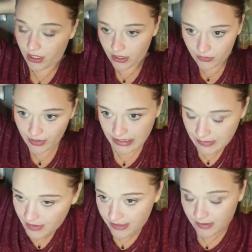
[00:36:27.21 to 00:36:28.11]
anyways
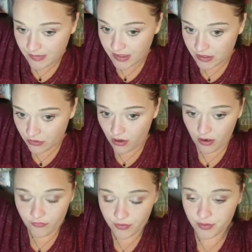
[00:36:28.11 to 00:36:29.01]
because I'm still
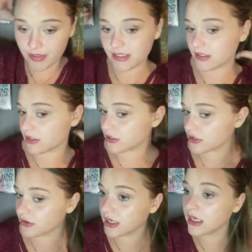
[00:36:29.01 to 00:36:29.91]
off with my
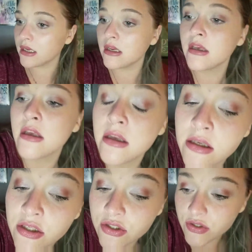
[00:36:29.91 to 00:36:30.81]
surgery.
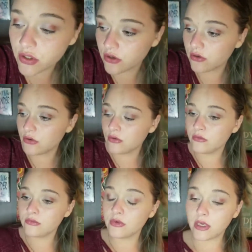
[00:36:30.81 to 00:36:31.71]
So,
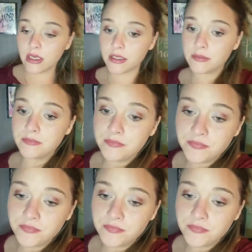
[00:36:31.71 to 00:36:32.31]
I